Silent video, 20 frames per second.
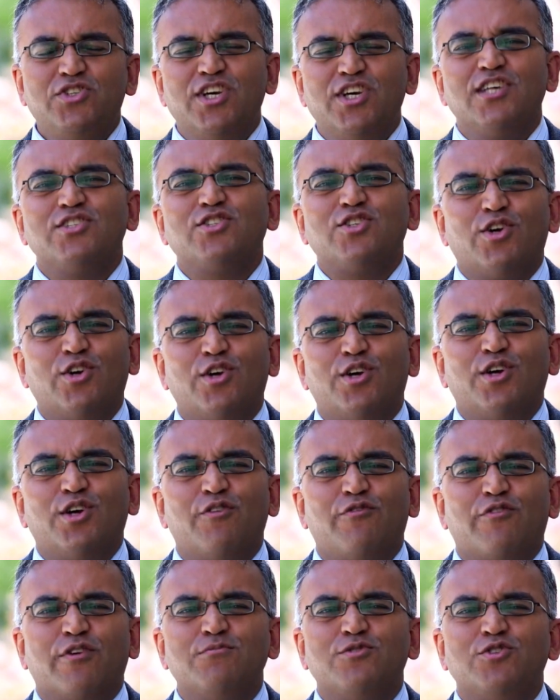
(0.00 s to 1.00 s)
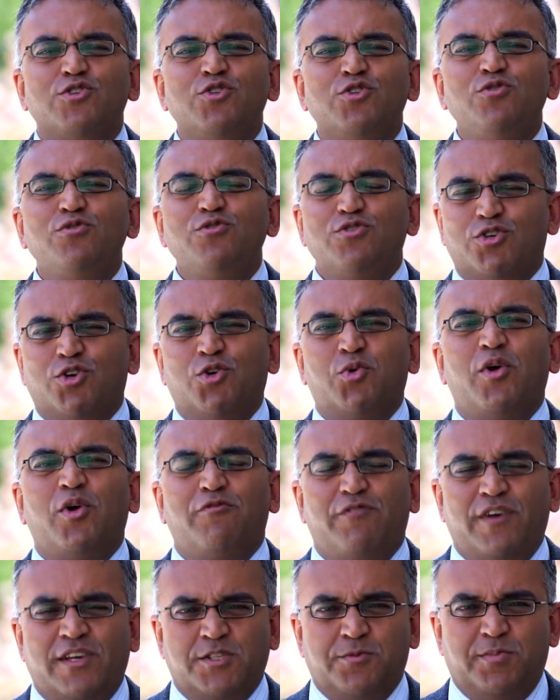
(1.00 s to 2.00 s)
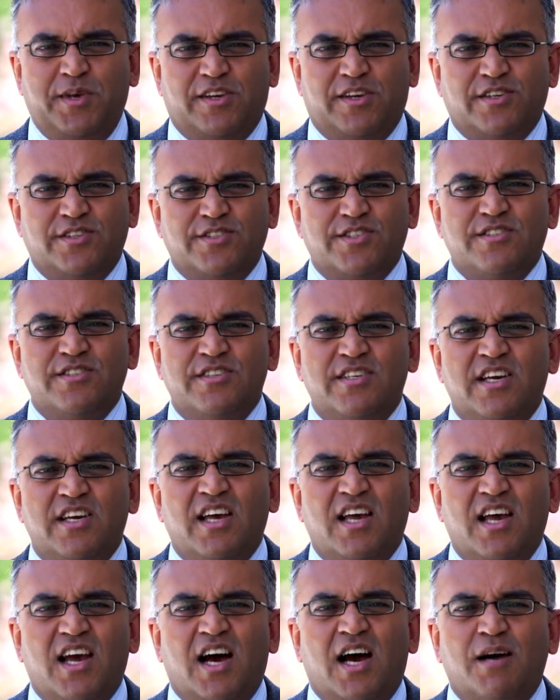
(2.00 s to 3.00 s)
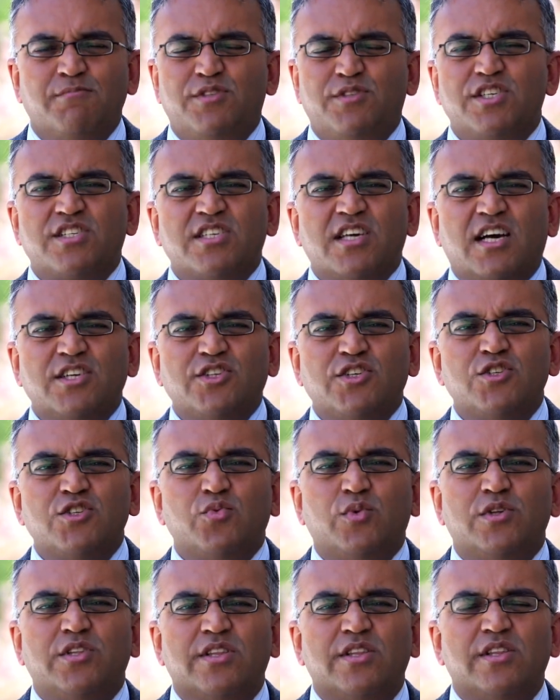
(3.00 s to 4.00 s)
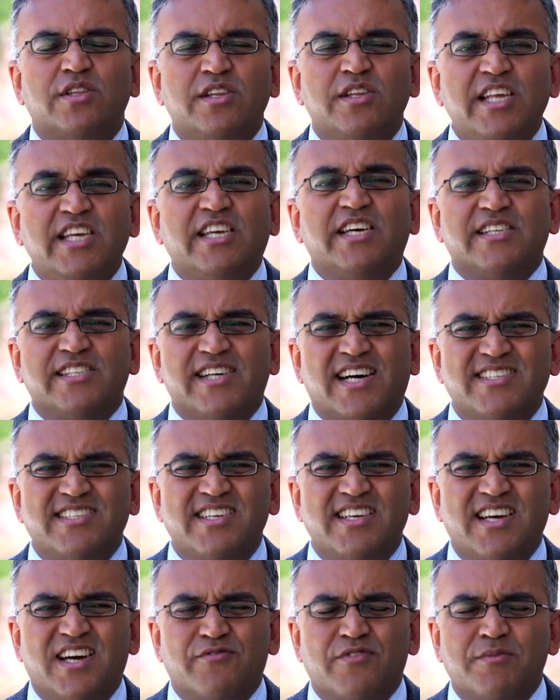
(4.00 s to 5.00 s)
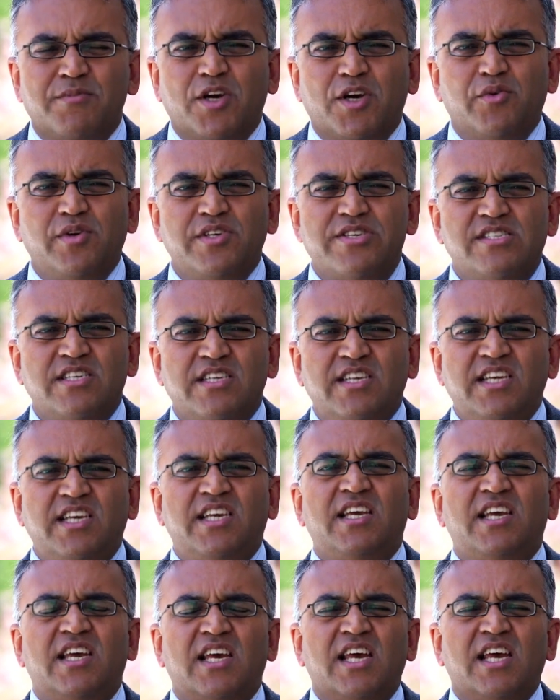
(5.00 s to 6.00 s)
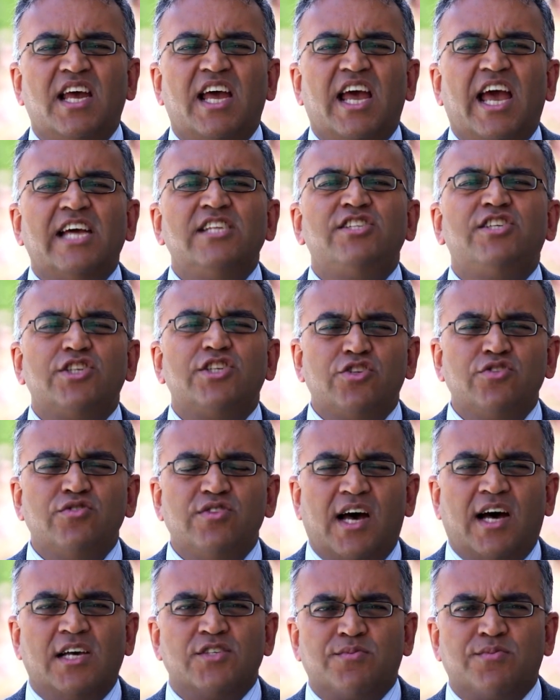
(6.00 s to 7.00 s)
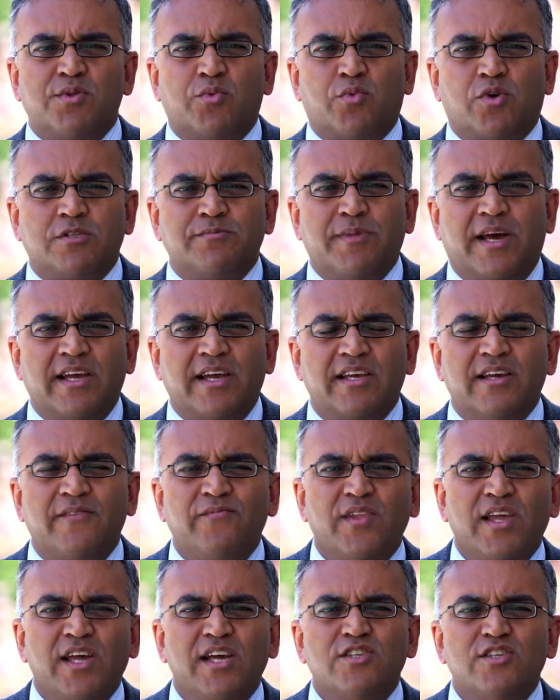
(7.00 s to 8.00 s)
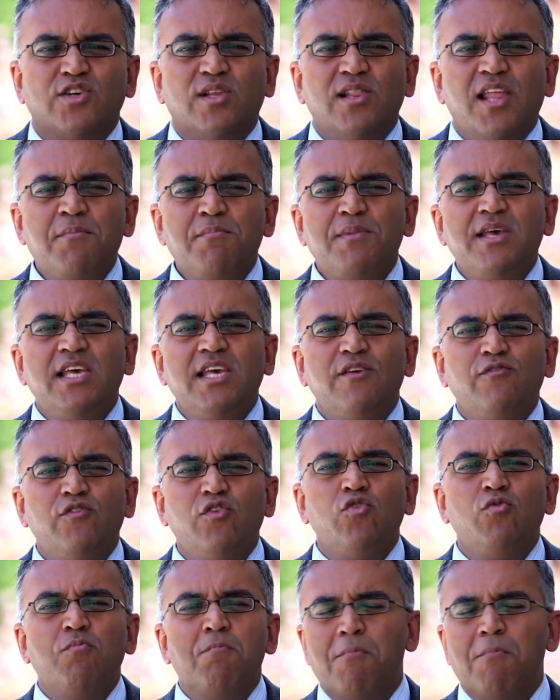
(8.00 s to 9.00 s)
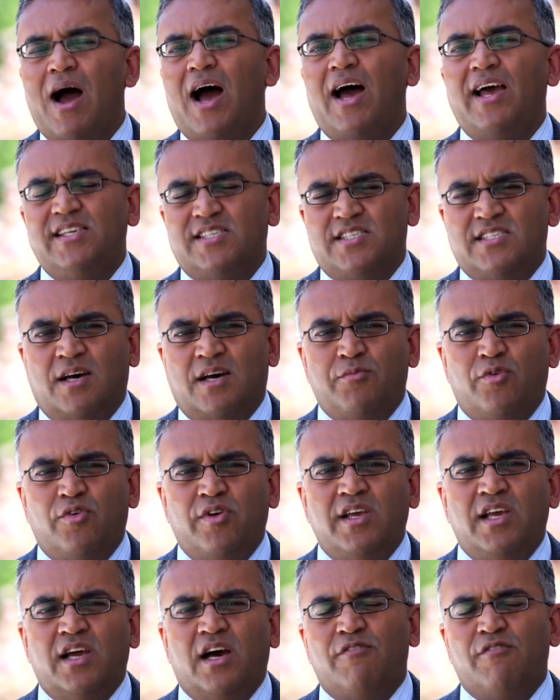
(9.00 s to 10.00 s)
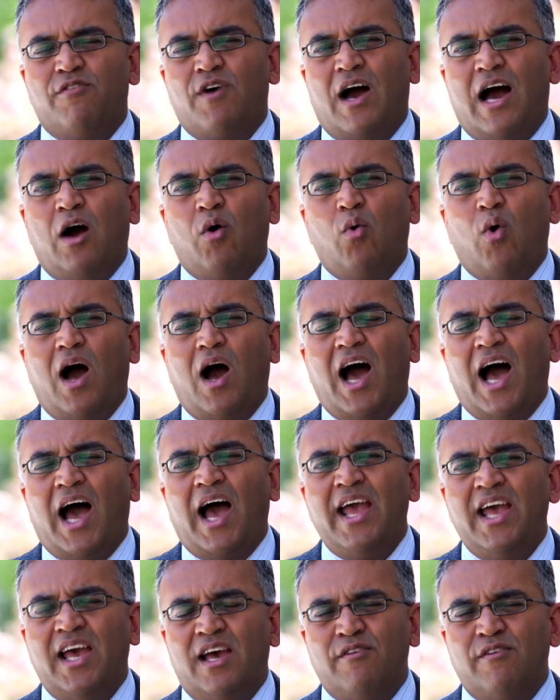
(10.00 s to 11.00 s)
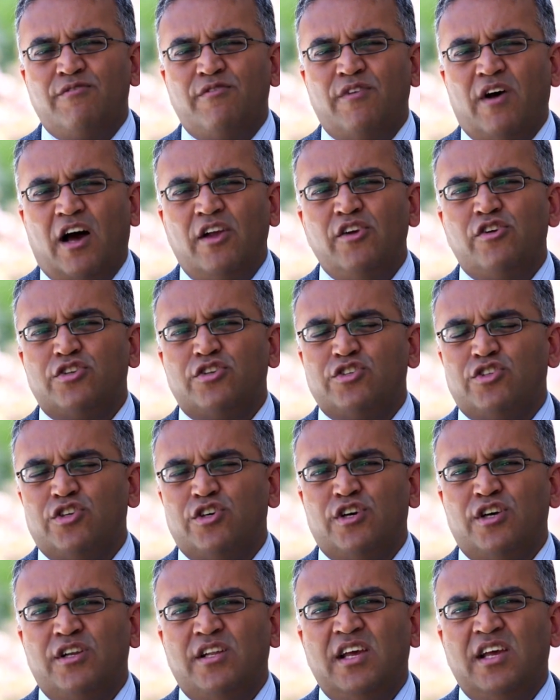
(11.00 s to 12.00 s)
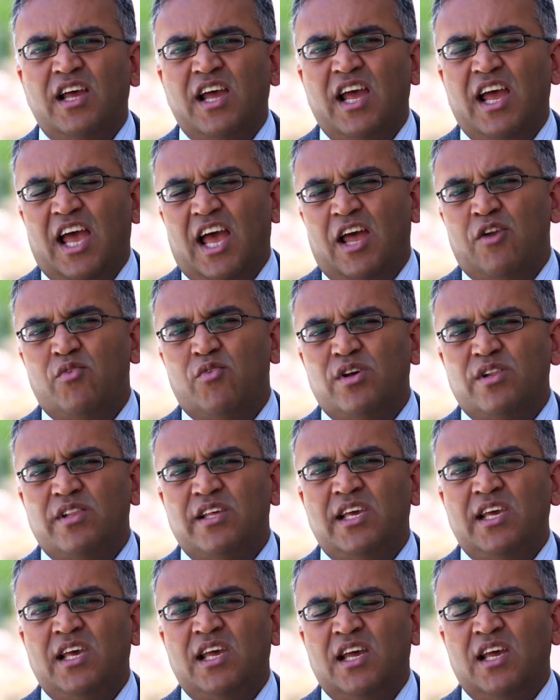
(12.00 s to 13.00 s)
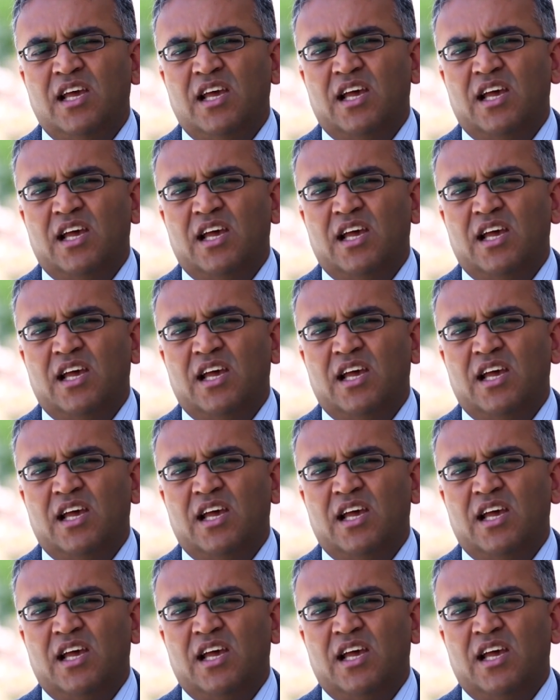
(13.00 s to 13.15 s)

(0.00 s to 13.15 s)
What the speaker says: just heard from two terrific speakers, discussions with Nick Klasinga from the OECD and Jishnu Das from the World Bank. So let me give you my summary of how I have understood and really